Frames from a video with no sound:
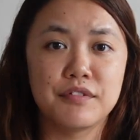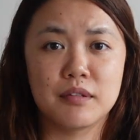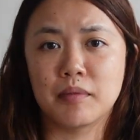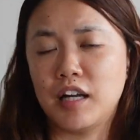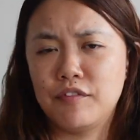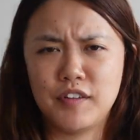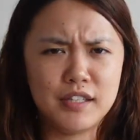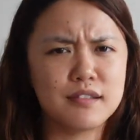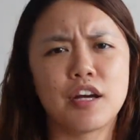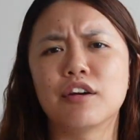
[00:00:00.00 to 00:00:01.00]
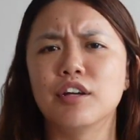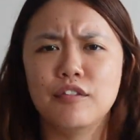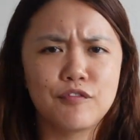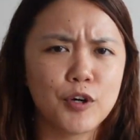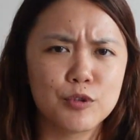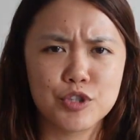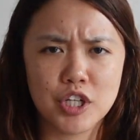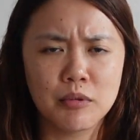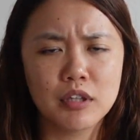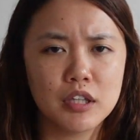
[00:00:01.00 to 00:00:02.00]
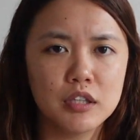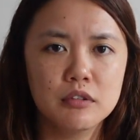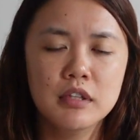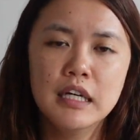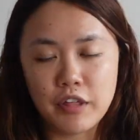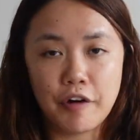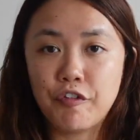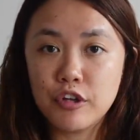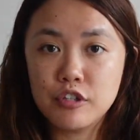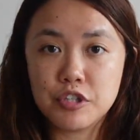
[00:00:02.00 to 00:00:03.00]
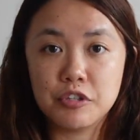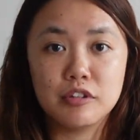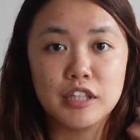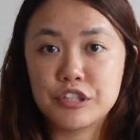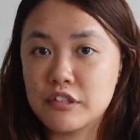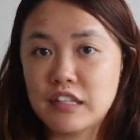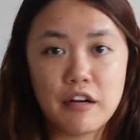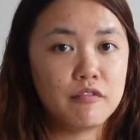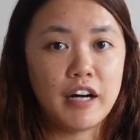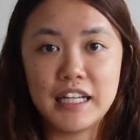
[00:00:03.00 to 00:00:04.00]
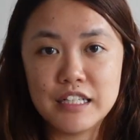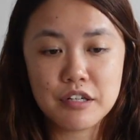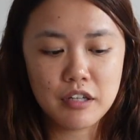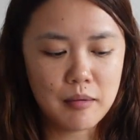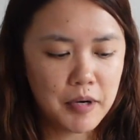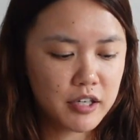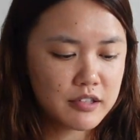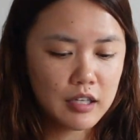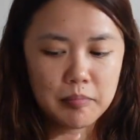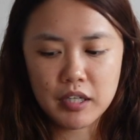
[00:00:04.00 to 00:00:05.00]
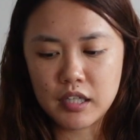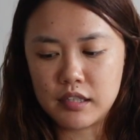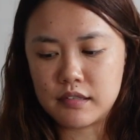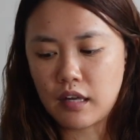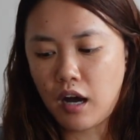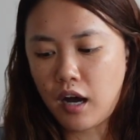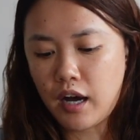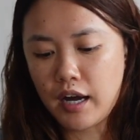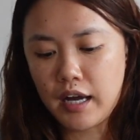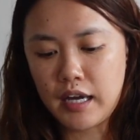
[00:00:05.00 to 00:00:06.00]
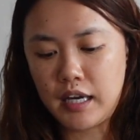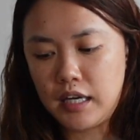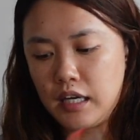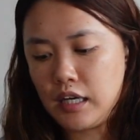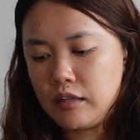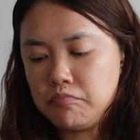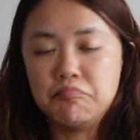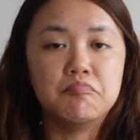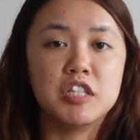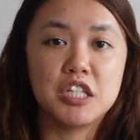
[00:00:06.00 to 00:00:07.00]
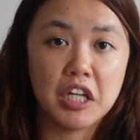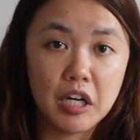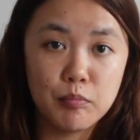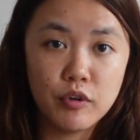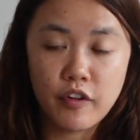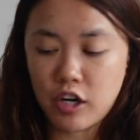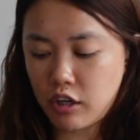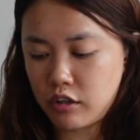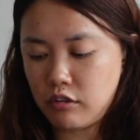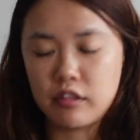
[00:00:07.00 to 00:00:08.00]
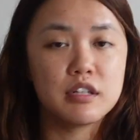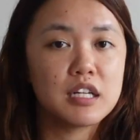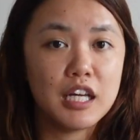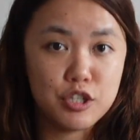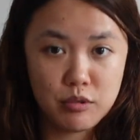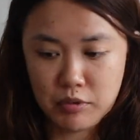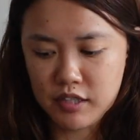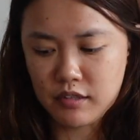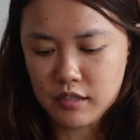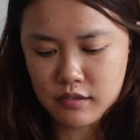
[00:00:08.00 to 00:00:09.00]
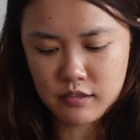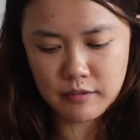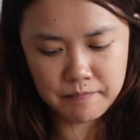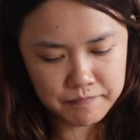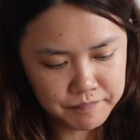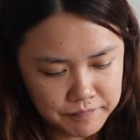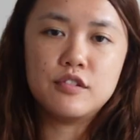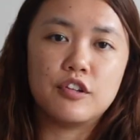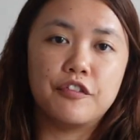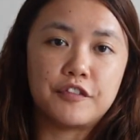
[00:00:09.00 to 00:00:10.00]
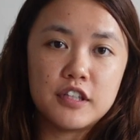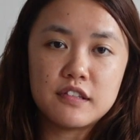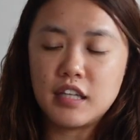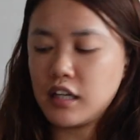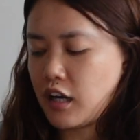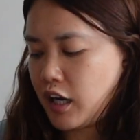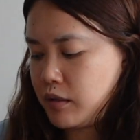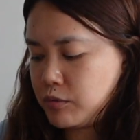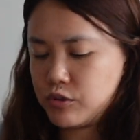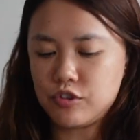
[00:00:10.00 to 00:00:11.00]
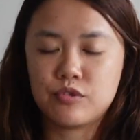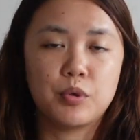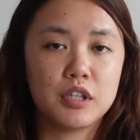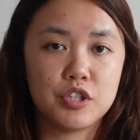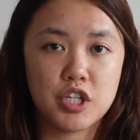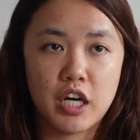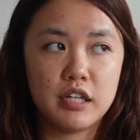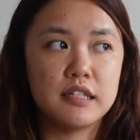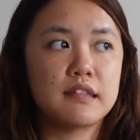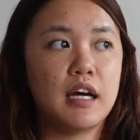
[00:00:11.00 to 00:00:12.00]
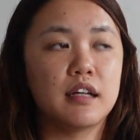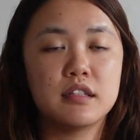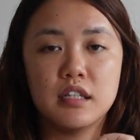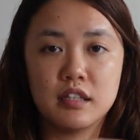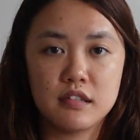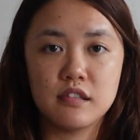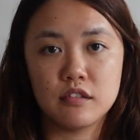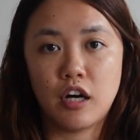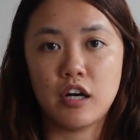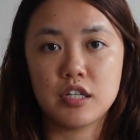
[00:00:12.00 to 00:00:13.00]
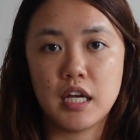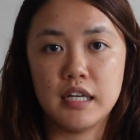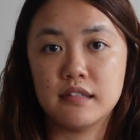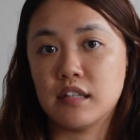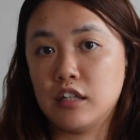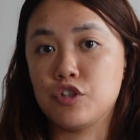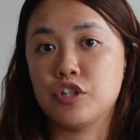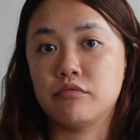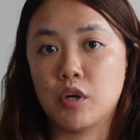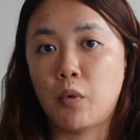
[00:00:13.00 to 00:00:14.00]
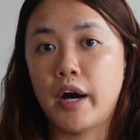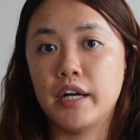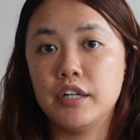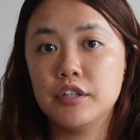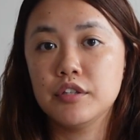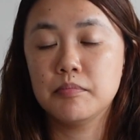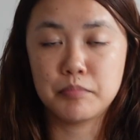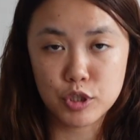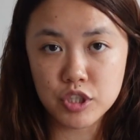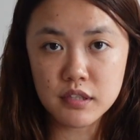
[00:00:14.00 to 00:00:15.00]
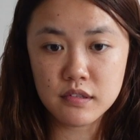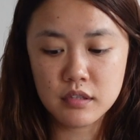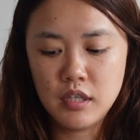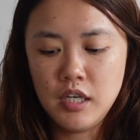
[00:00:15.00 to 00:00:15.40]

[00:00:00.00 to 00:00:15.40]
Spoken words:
some kind of insider info to share with you. Without further ado, let's just get right into the unboxing because I need to get a move on the authentication process. So the first thing I will just quickly share is that this is not a signature required purchase,